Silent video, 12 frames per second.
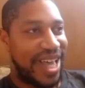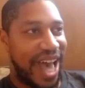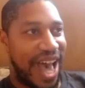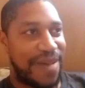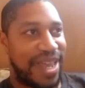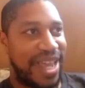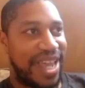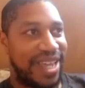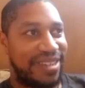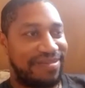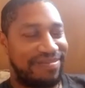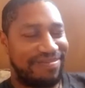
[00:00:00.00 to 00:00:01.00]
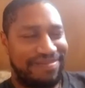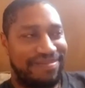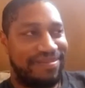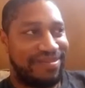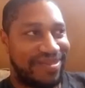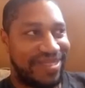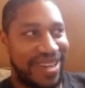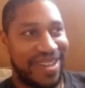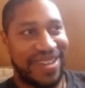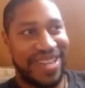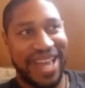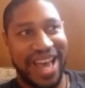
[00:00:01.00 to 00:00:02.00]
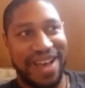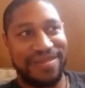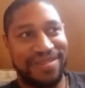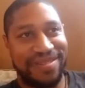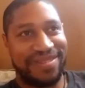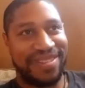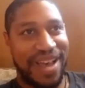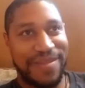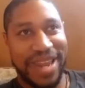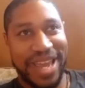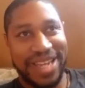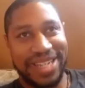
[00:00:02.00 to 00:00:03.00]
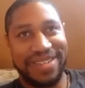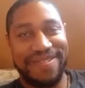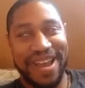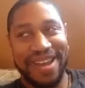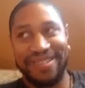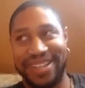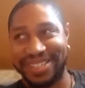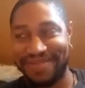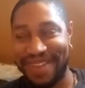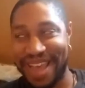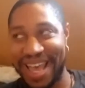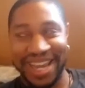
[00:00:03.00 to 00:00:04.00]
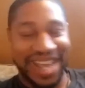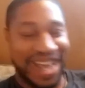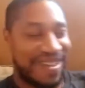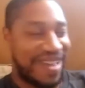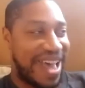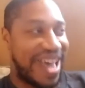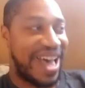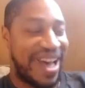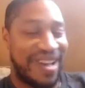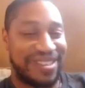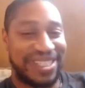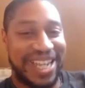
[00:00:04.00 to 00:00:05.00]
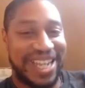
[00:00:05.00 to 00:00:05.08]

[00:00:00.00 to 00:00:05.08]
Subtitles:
mean, you know, I'm an anti-federalist, man. I gotta